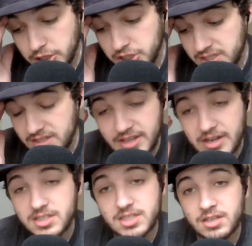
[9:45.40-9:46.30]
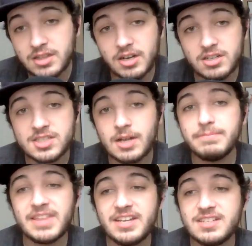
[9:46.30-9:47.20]
Just there's there are
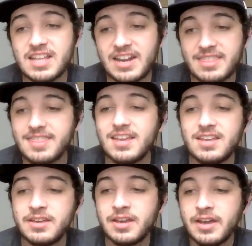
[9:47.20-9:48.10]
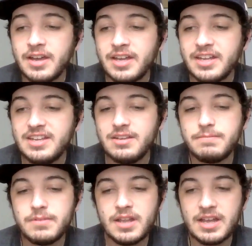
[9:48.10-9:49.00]
some things that I think
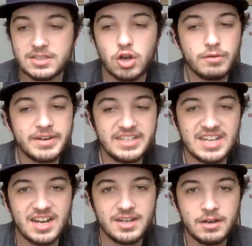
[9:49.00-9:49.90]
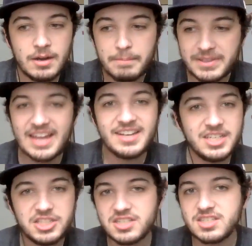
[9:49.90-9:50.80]
he has already done, but then
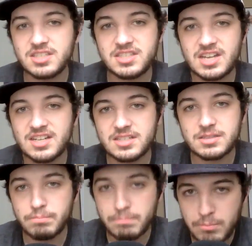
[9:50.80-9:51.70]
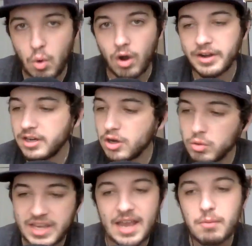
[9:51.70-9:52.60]
he just does more. You
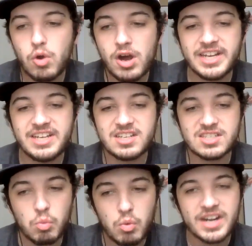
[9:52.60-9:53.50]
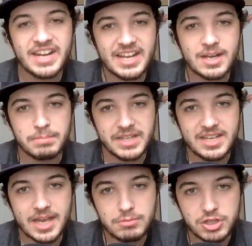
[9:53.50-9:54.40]
know, game one, he does a one hit
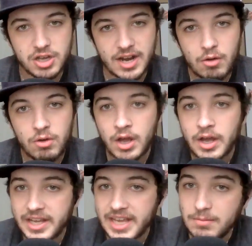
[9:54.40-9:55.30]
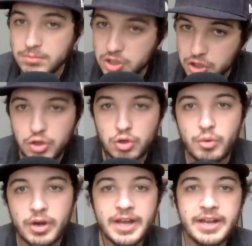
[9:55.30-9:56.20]
complete game shutout. Game
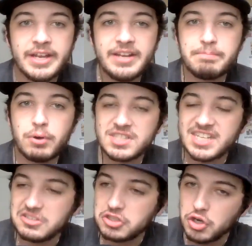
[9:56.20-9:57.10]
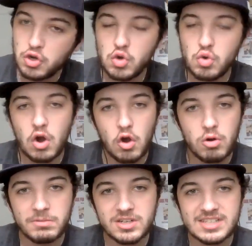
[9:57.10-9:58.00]
two, he puts in two
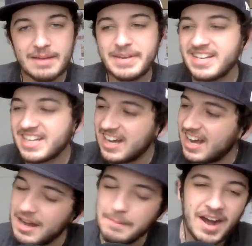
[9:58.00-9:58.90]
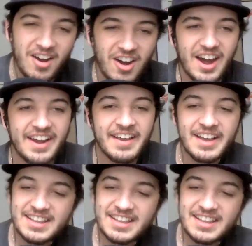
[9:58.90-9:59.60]
homers. I mean, come on.